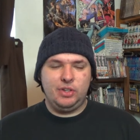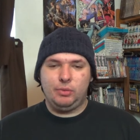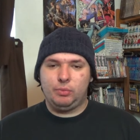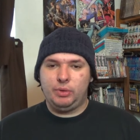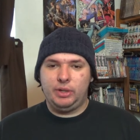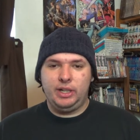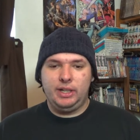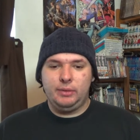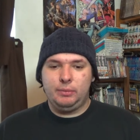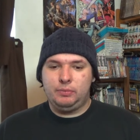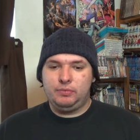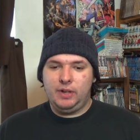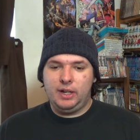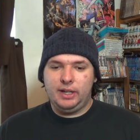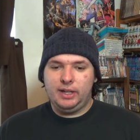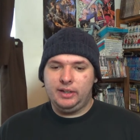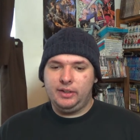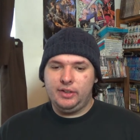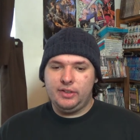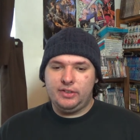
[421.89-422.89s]
a really
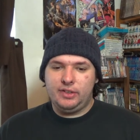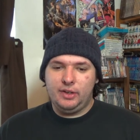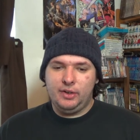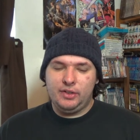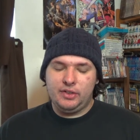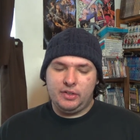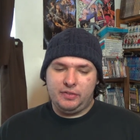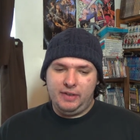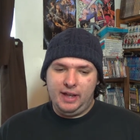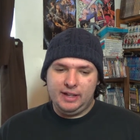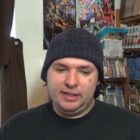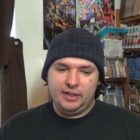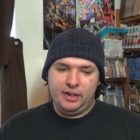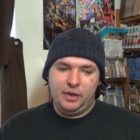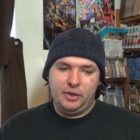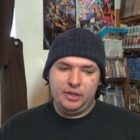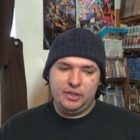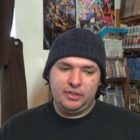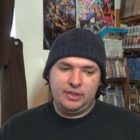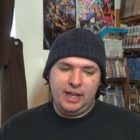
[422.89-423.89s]
fucking good series. The fact that
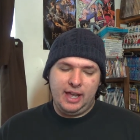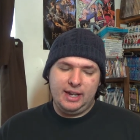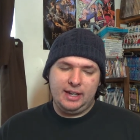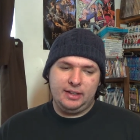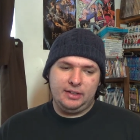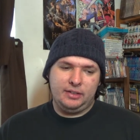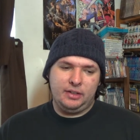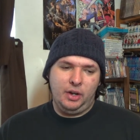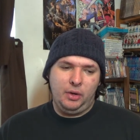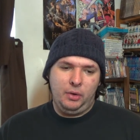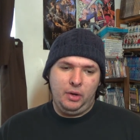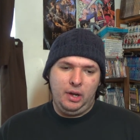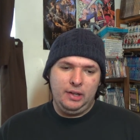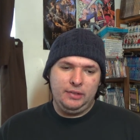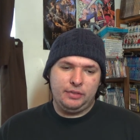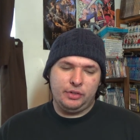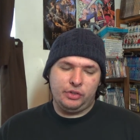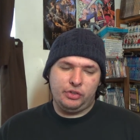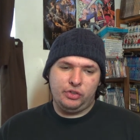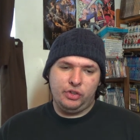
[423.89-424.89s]
Oda's had it go on
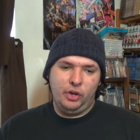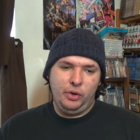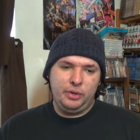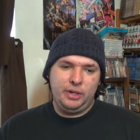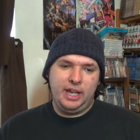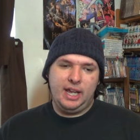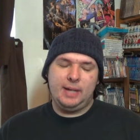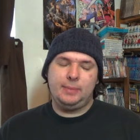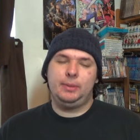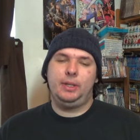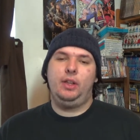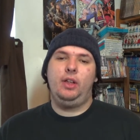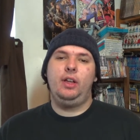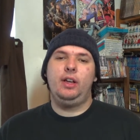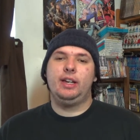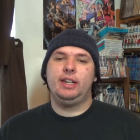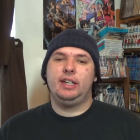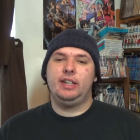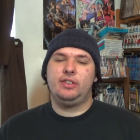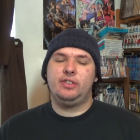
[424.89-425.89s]
for so damn
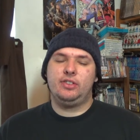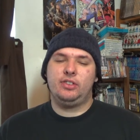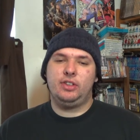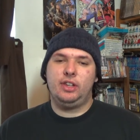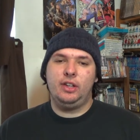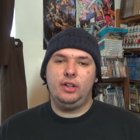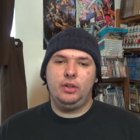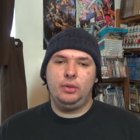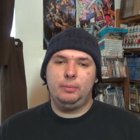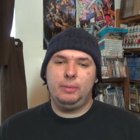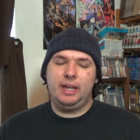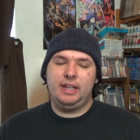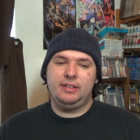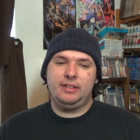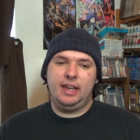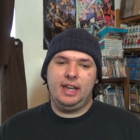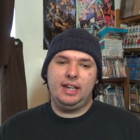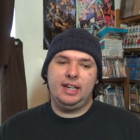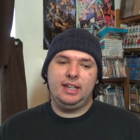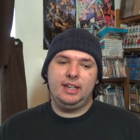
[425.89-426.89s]
long, and it's still
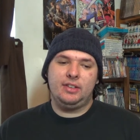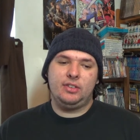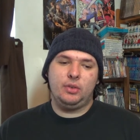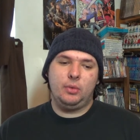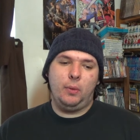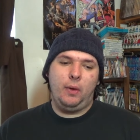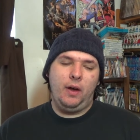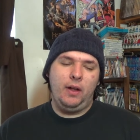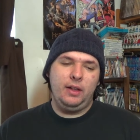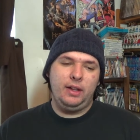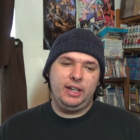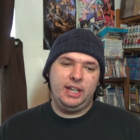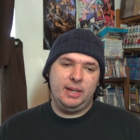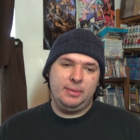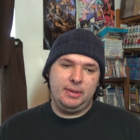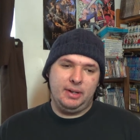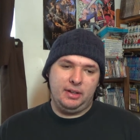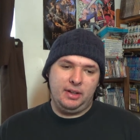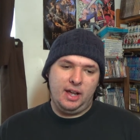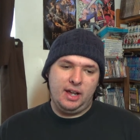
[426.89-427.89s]
maintaining its quality. I
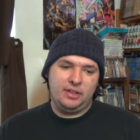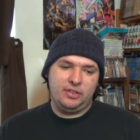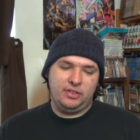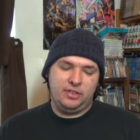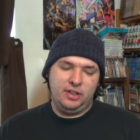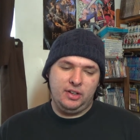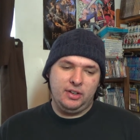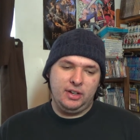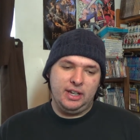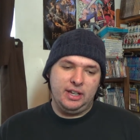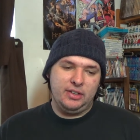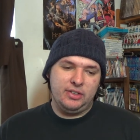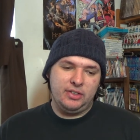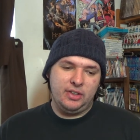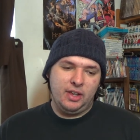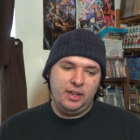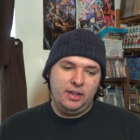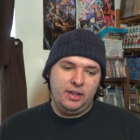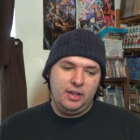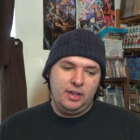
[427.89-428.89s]
mean, a lot of
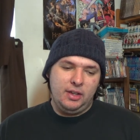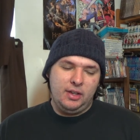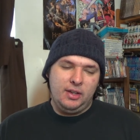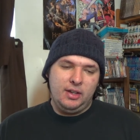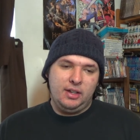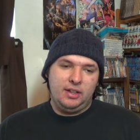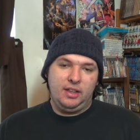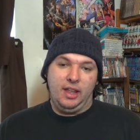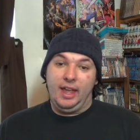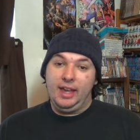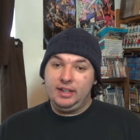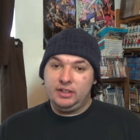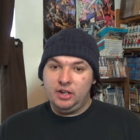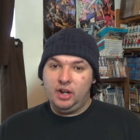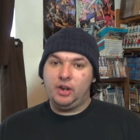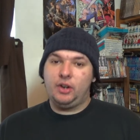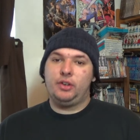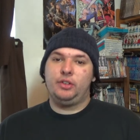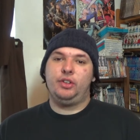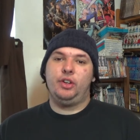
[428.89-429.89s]
series, like
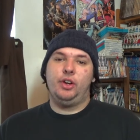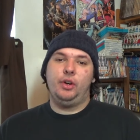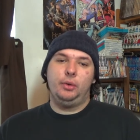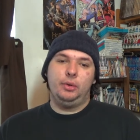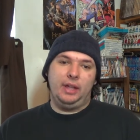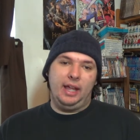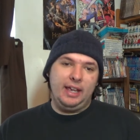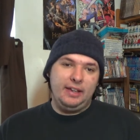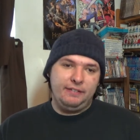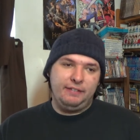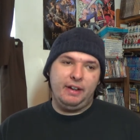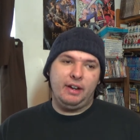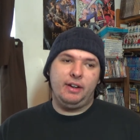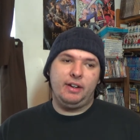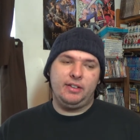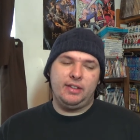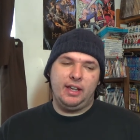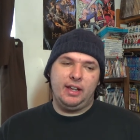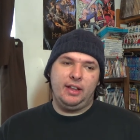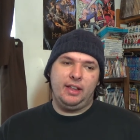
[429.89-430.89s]
Naruto, like
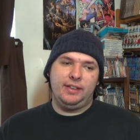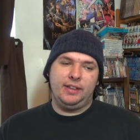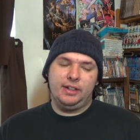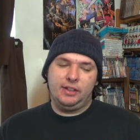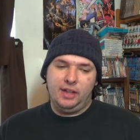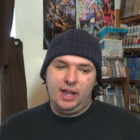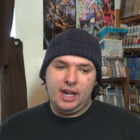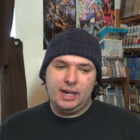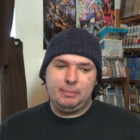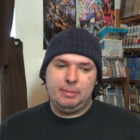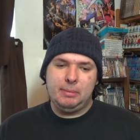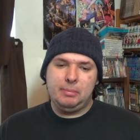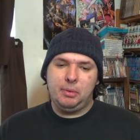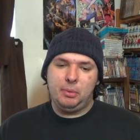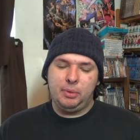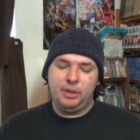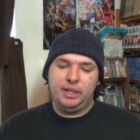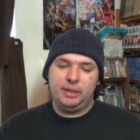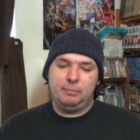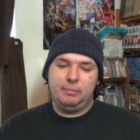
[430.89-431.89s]
Fairy Tail, I think a lot of people
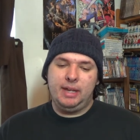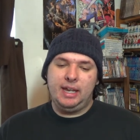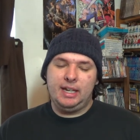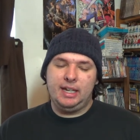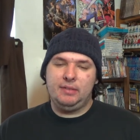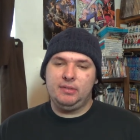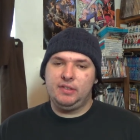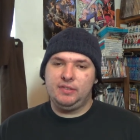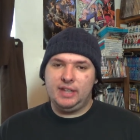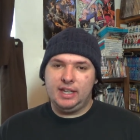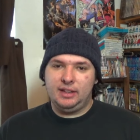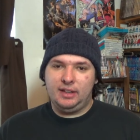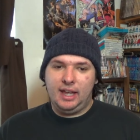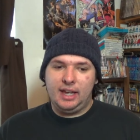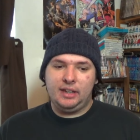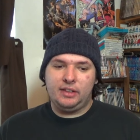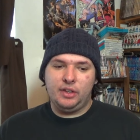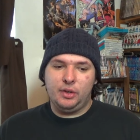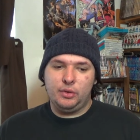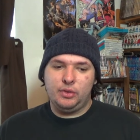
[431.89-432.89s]
will admit, even if they
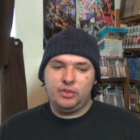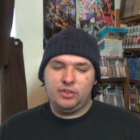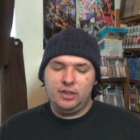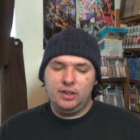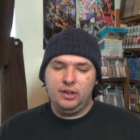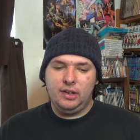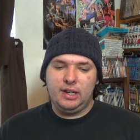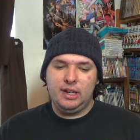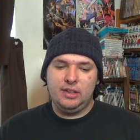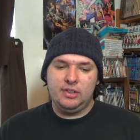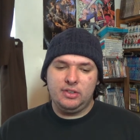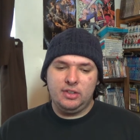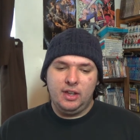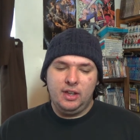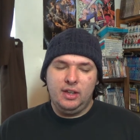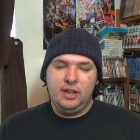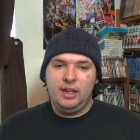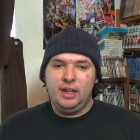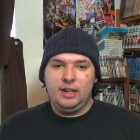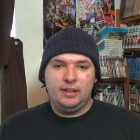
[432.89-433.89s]
like those series,
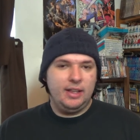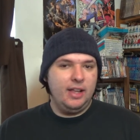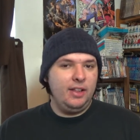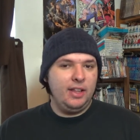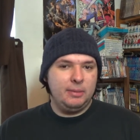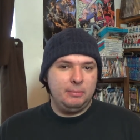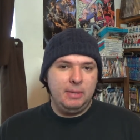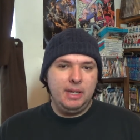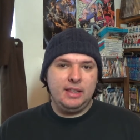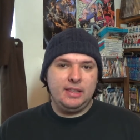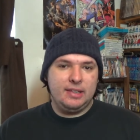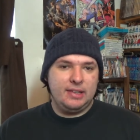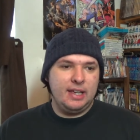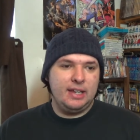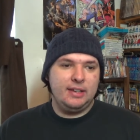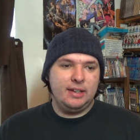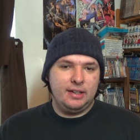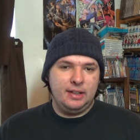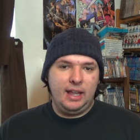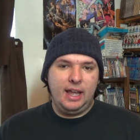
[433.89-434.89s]
they'll admit that they
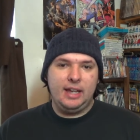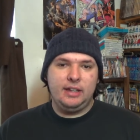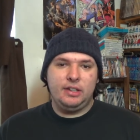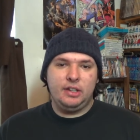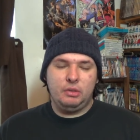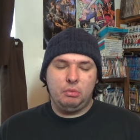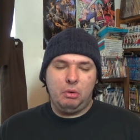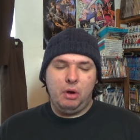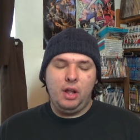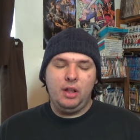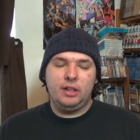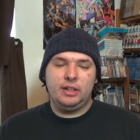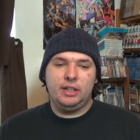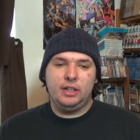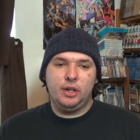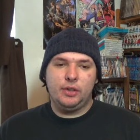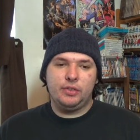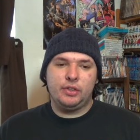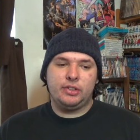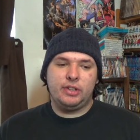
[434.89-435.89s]
declined in quality
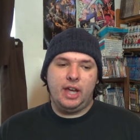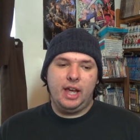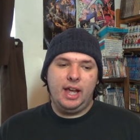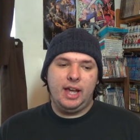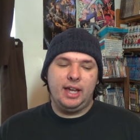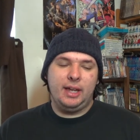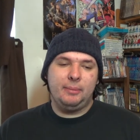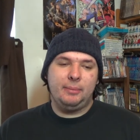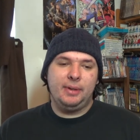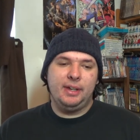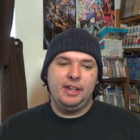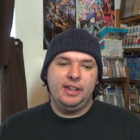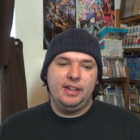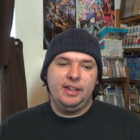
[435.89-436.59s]
over time.